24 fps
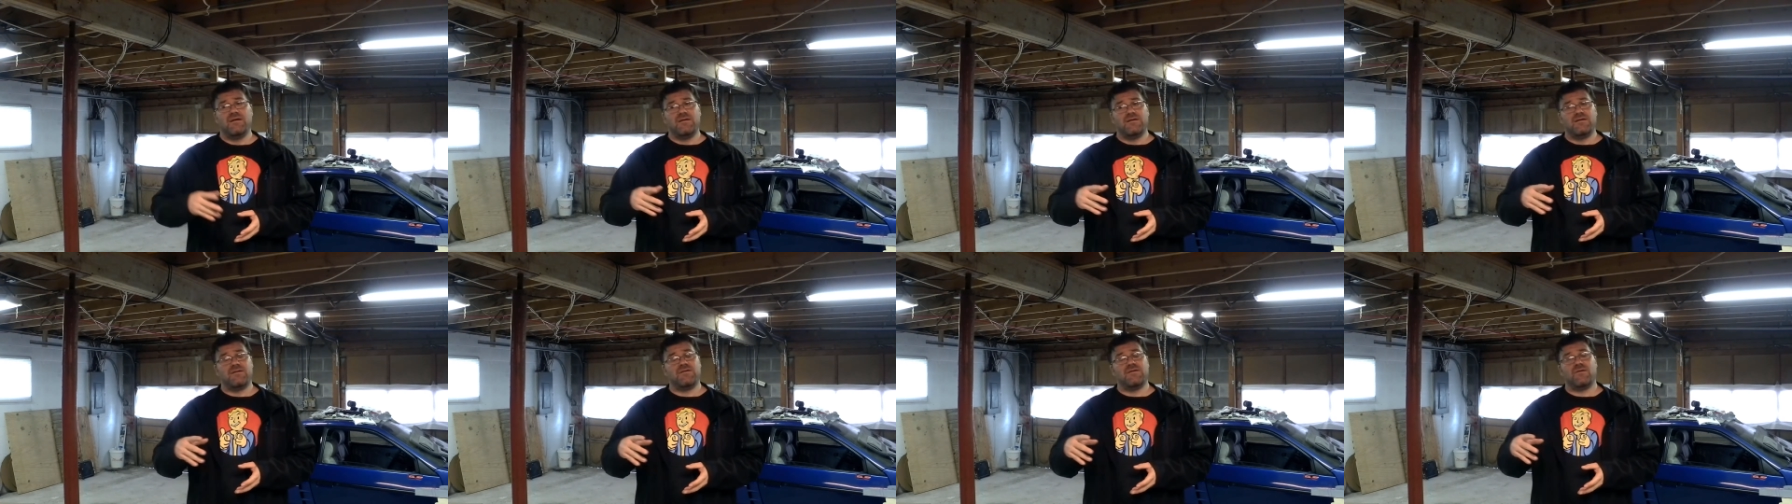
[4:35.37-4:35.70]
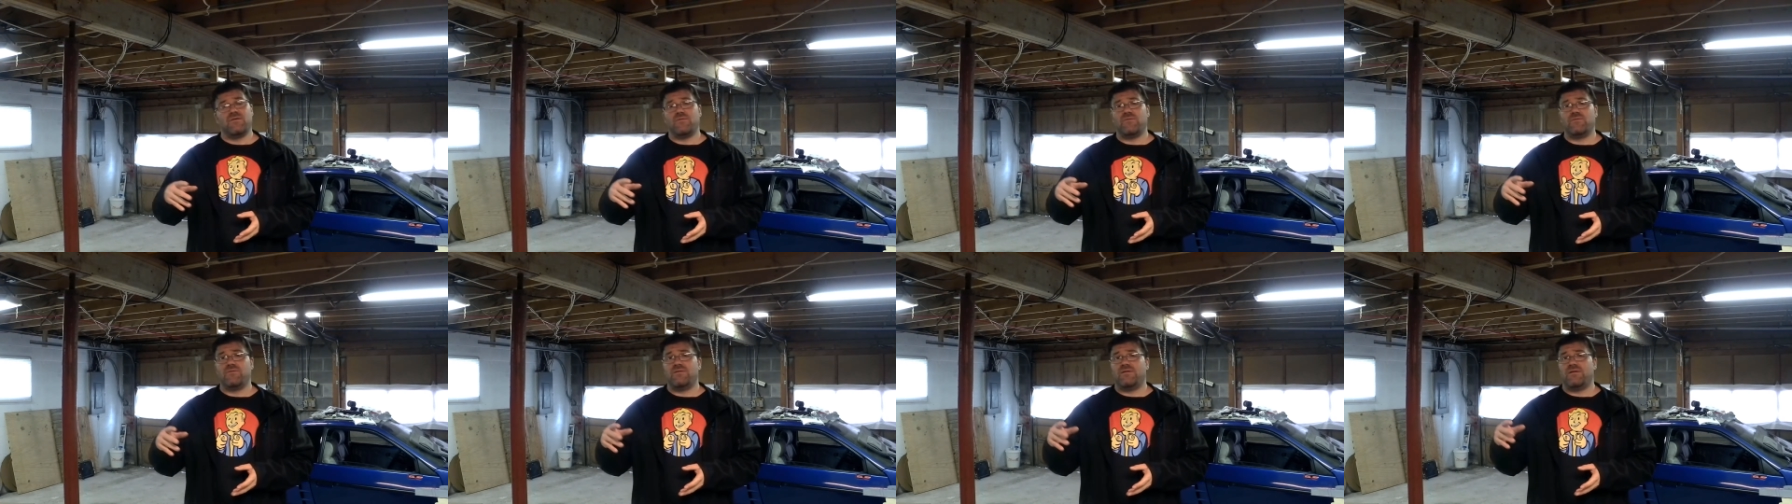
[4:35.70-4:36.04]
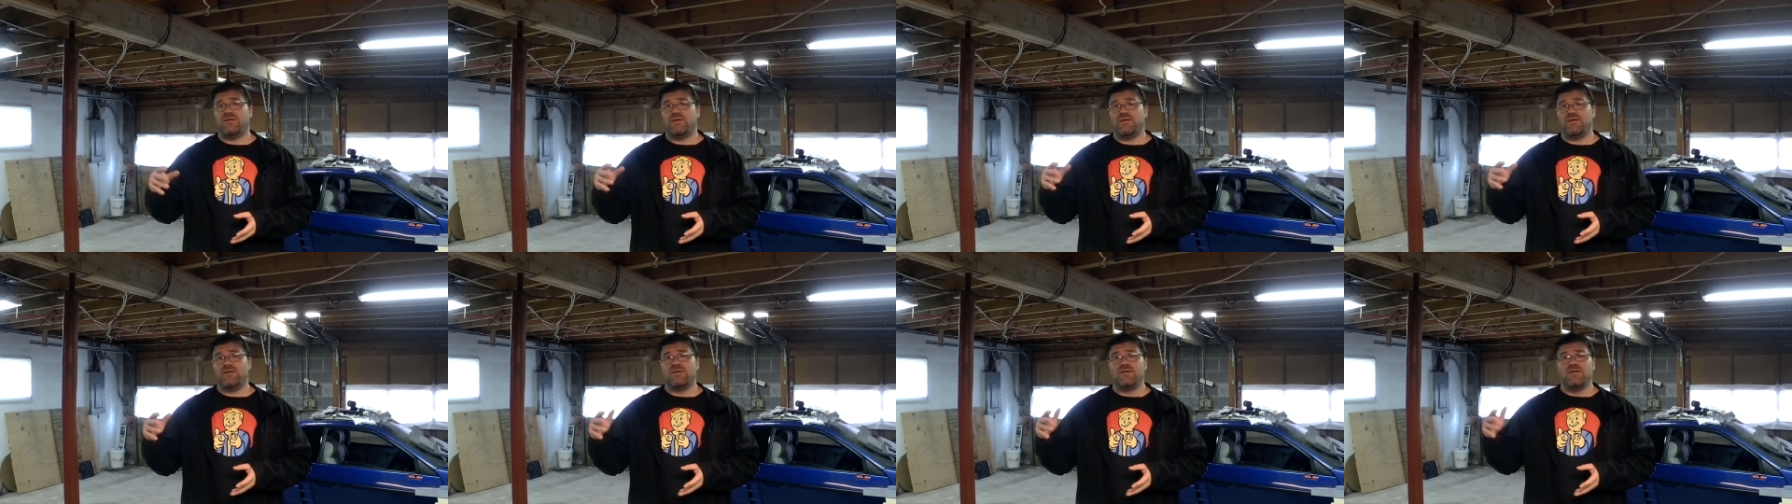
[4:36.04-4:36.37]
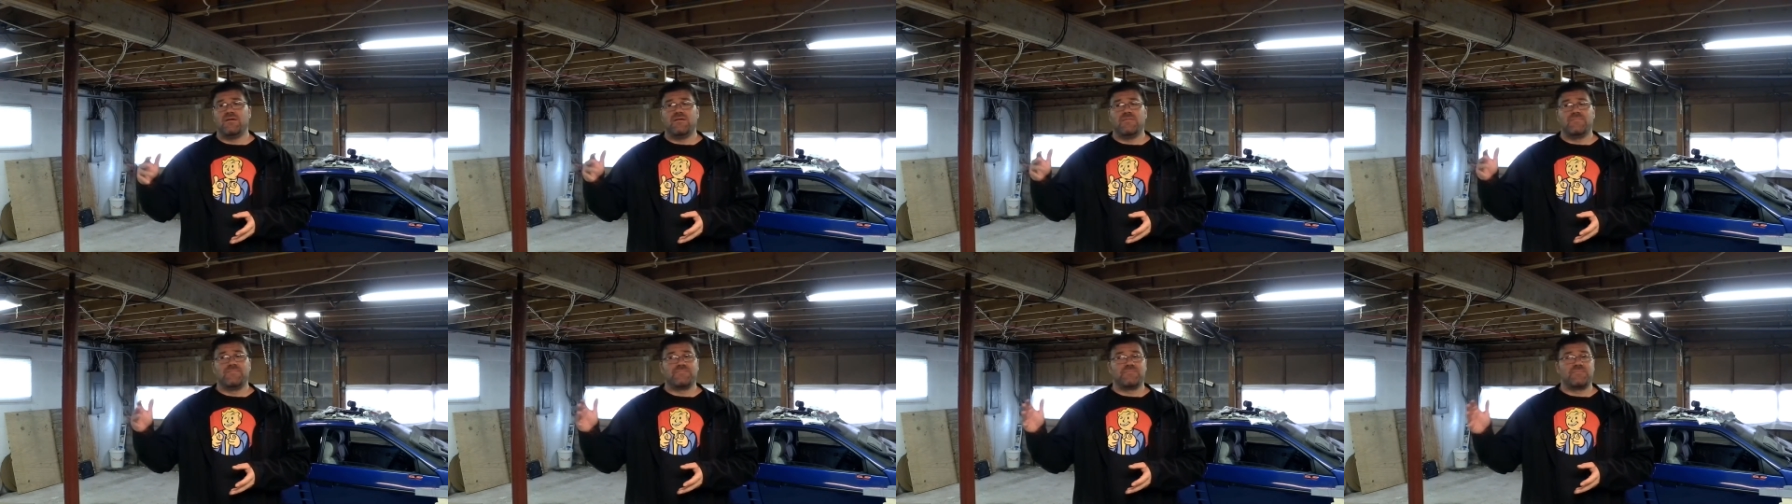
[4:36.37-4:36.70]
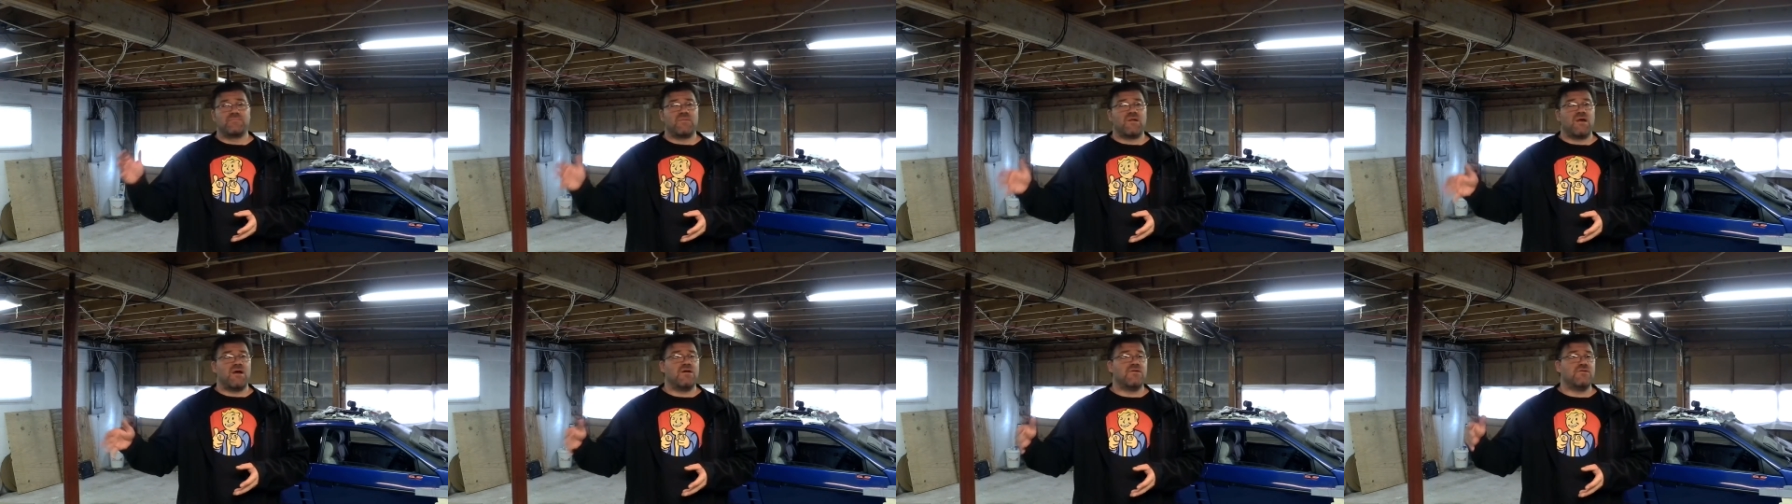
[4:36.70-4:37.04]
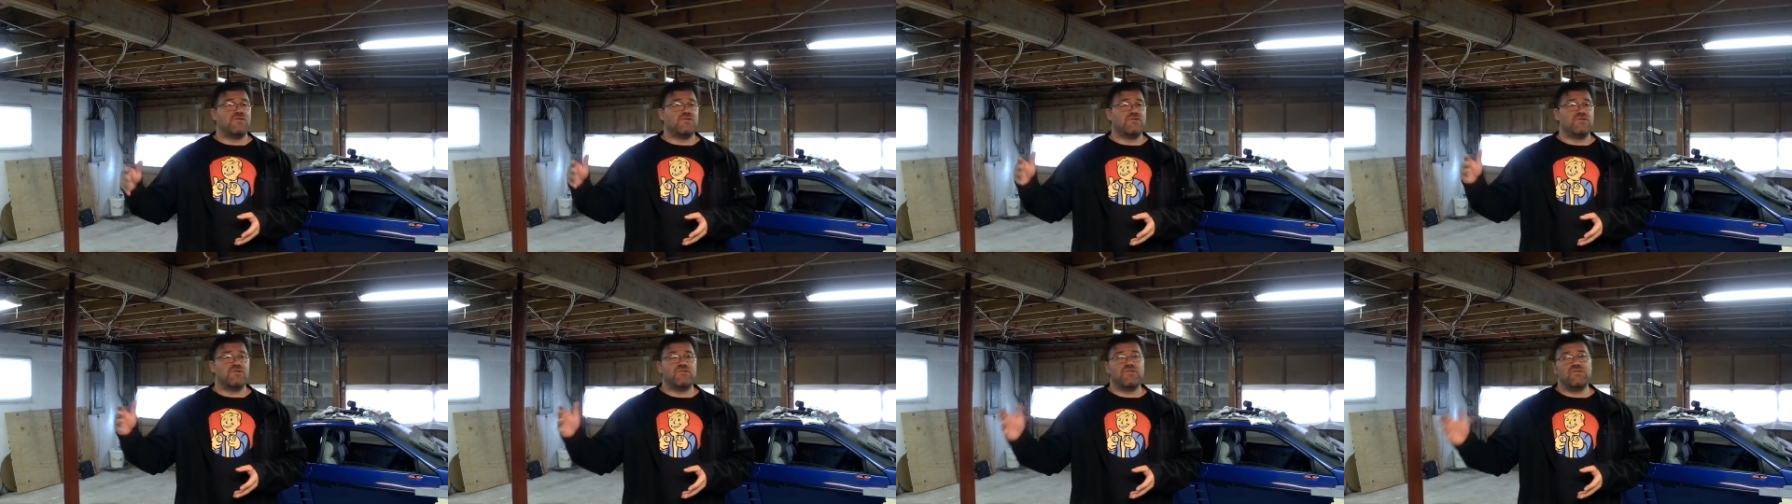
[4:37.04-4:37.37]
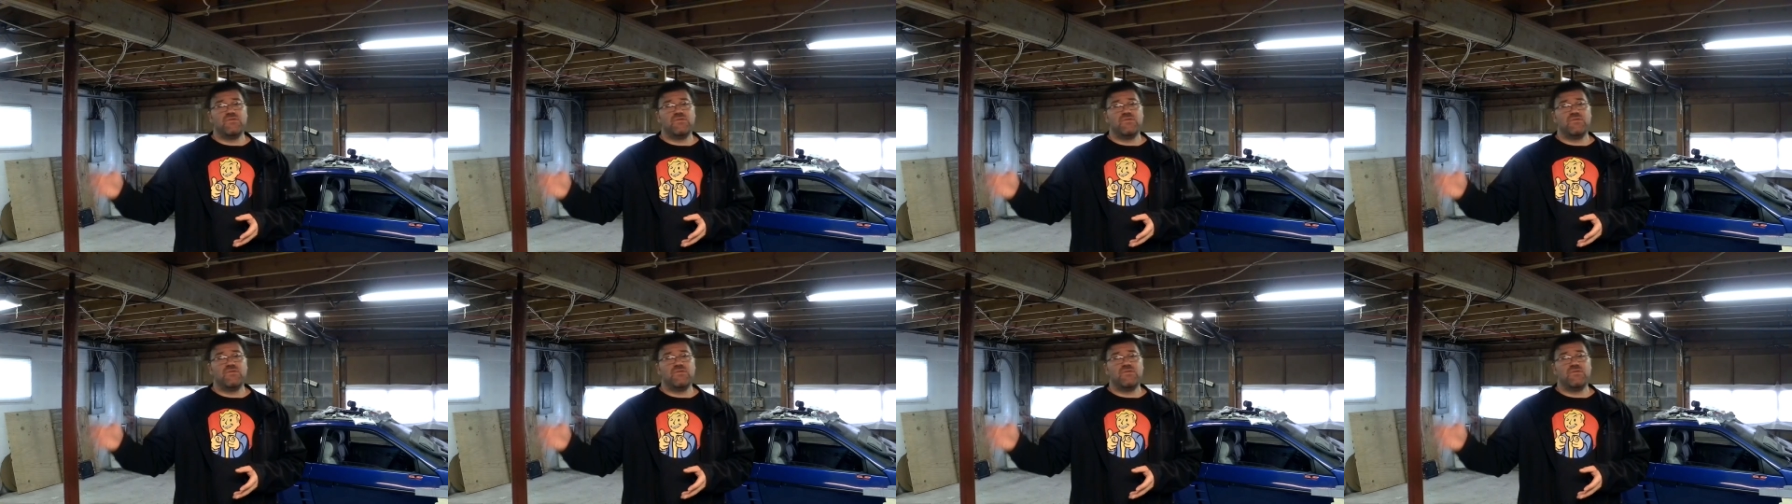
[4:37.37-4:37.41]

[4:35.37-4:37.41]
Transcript: the 100 to